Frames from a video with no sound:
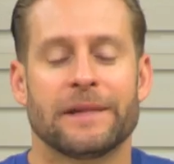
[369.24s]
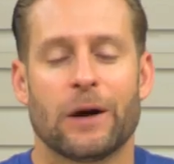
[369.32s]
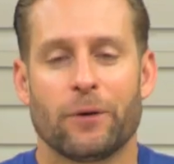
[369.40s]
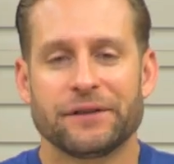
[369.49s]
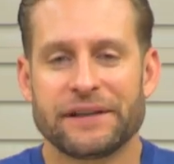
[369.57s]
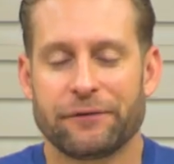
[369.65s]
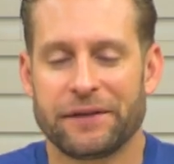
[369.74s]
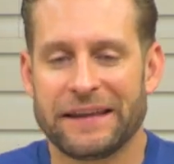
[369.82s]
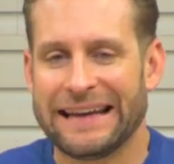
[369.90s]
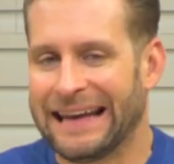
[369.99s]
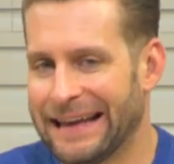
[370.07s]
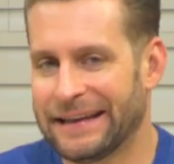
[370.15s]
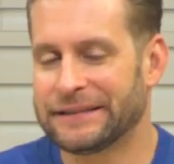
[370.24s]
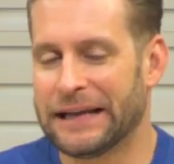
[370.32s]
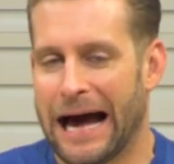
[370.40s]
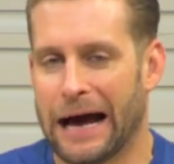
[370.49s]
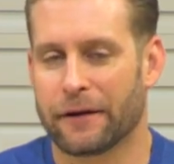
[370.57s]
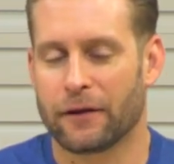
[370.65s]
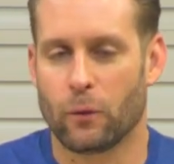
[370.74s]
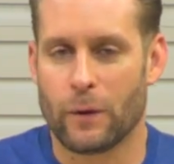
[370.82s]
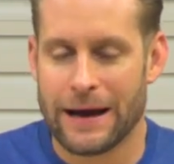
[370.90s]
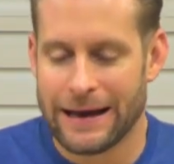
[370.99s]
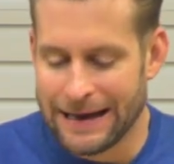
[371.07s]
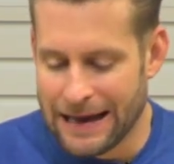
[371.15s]
Now, once everything is out of the
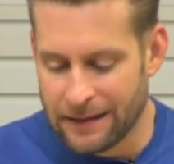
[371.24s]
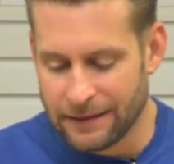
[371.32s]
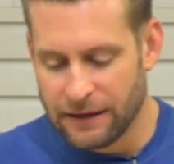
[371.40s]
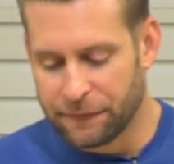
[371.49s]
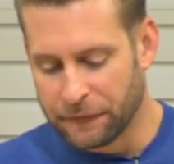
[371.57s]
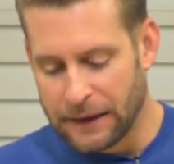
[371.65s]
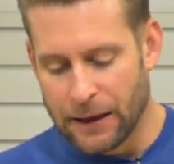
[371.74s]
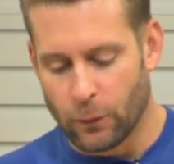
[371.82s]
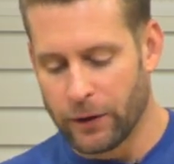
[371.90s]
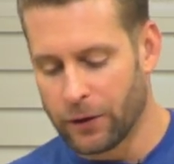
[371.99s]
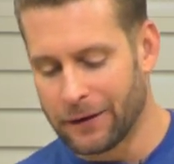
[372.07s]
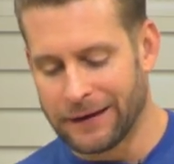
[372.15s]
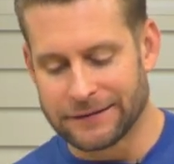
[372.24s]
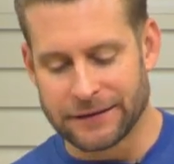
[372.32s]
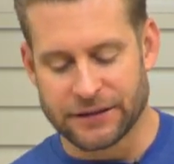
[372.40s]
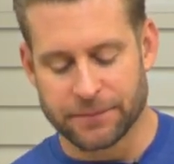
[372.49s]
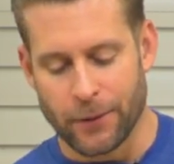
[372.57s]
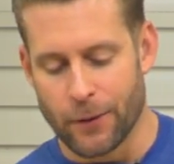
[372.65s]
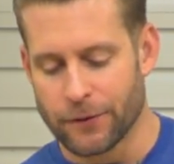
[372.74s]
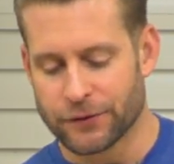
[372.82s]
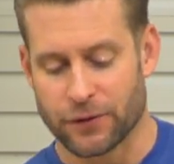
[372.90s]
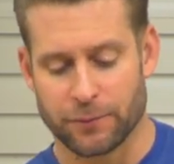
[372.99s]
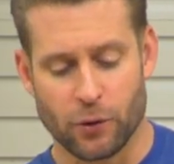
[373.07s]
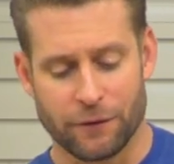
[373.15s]
way and the flywheel is
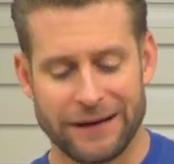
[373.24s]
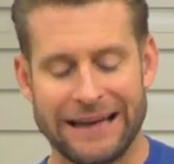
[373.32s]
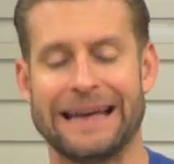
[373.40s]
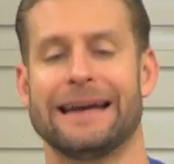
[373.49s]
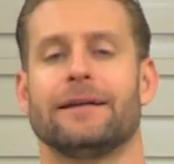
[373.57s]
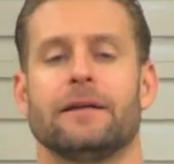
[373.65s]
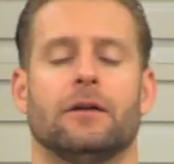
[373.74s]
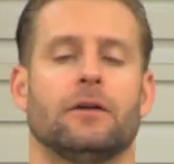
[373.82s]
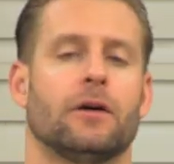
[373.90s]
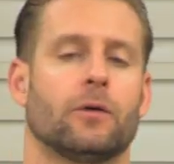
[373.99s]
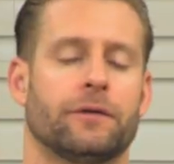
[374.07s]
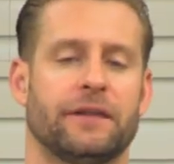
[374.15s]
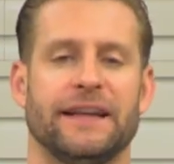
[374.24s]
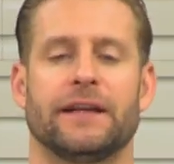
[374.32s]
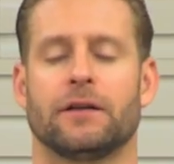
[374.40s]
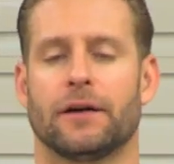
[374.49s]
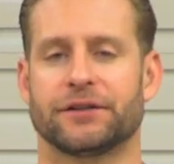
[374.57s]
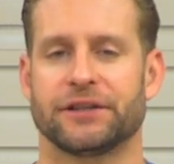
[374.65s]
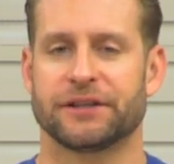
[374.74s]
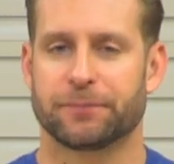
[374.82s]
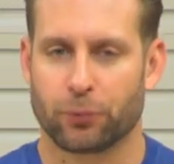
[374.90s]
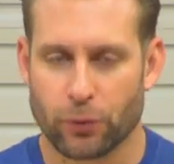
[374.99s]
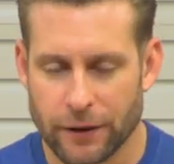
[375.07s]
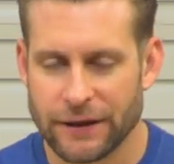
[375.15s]
exposed, removing it along with the clutch is
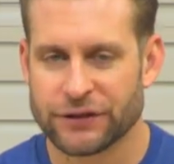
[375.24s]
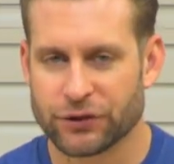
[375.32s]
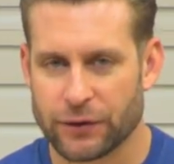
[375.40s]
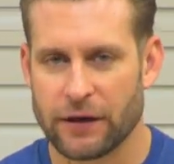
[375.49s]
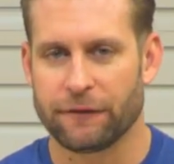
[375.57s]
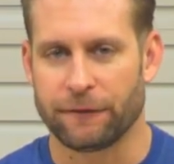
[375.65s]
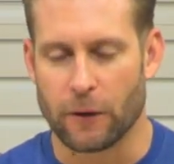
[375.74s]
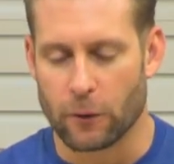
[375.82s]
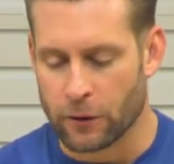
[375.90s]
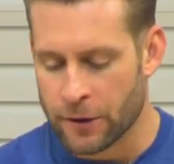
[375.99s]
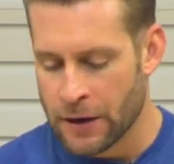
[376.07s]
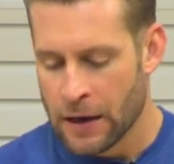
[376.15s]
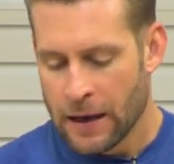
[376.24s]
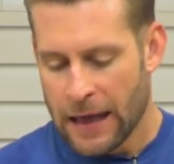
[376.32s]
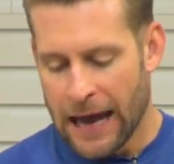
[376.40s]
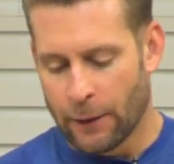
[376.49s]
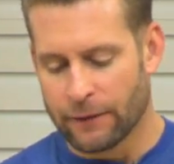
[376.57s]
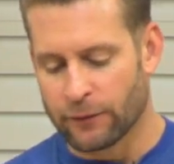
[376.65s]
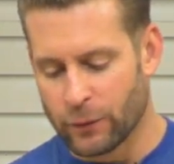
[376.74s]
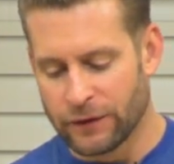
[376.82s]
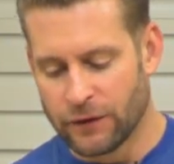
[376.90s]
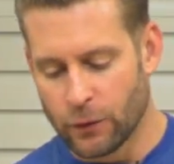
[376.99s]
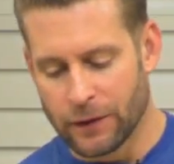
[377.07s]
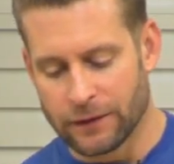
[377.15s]
pretty straightforward. However,
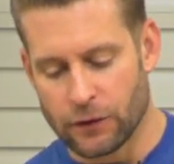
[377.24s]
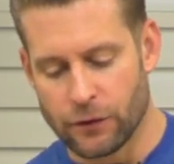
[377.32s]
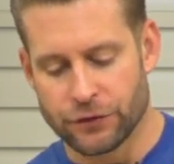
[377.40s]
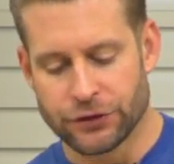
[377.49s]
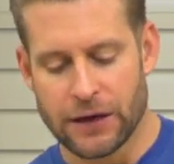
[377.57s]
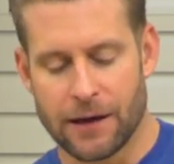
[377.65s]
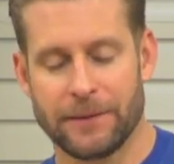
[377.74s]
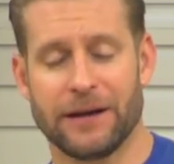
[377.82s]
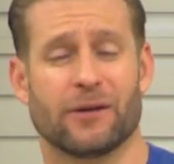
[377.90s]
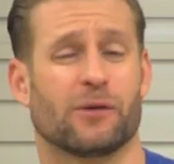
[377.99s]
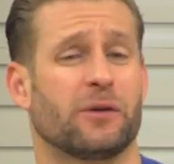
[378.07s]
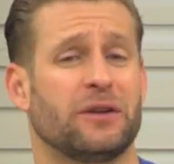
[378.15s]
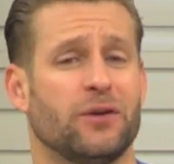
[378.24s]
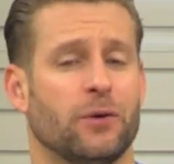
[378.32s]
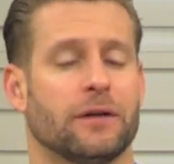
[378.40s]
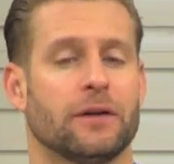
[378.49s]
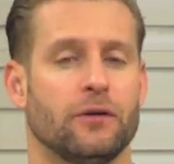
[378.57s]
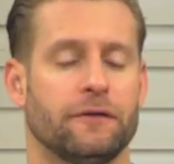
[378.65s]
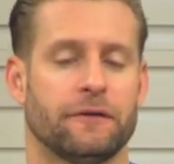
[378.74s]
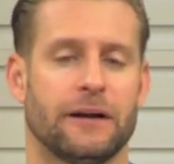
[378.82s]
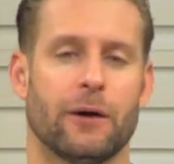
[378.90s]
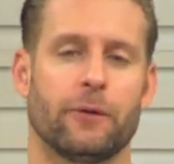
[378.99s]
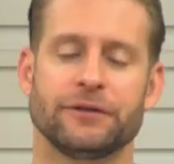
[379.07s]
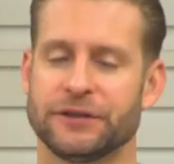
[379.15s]
when doing the new job here or when doing the new
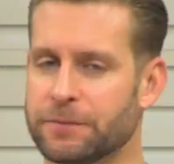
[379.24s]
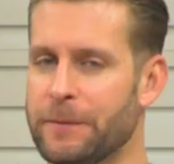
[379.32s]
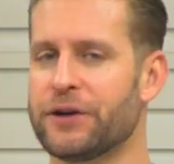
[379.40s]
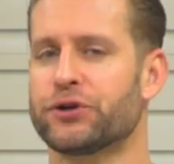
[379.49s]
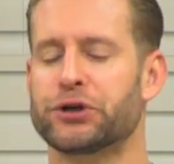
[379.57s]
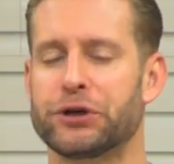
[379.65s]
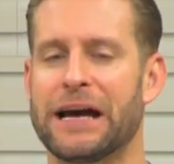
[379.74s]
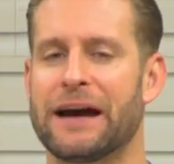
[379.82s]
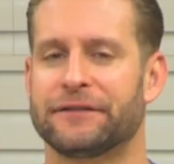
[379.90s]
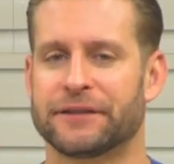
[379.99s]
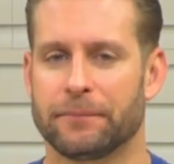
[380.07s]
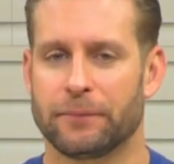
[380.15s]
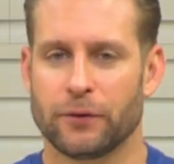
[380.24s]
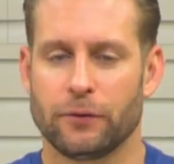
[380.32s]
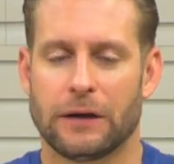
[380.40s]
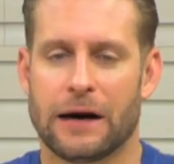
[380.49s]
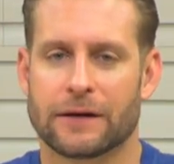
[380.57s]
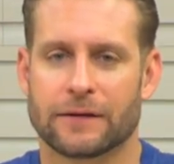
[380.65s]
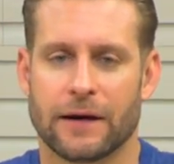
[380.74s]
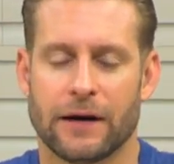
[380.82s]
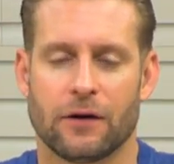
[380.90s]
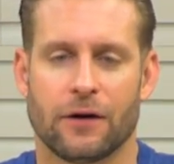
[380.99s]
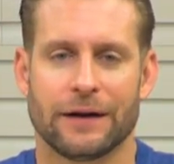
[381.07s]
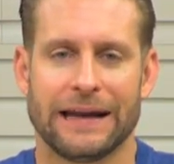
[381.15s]
flywheel, just make sure you have some blue
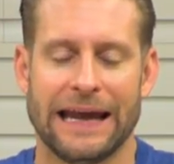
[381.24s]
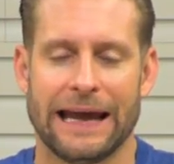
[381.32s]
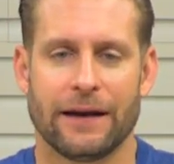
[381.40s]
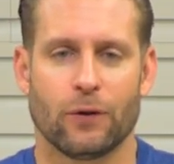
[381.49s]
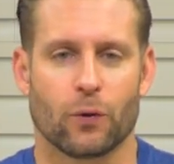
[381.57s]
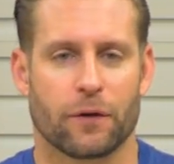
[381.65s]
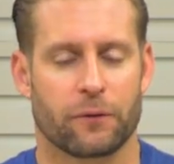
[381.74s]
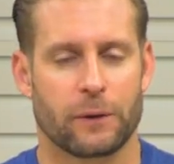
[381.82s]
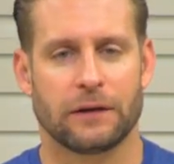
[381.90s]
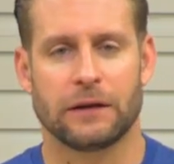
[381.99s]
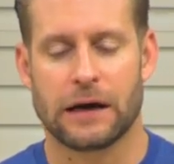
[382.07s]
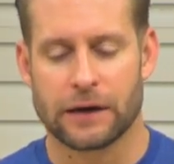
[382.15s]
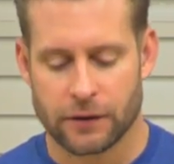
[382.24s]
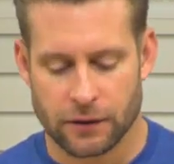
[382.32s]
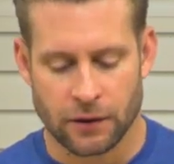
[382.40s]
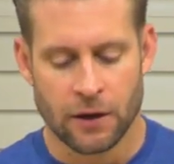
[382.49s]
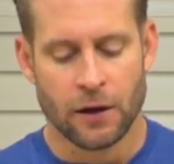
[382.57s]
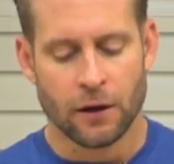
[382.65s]
Loctite on hand or thread locker,